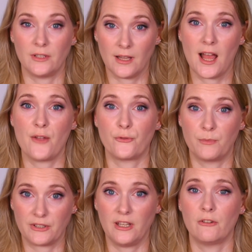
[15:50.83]
live
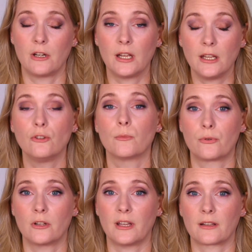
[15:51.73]
bacteria in your
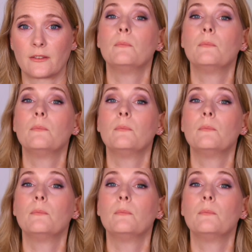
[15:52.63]
product.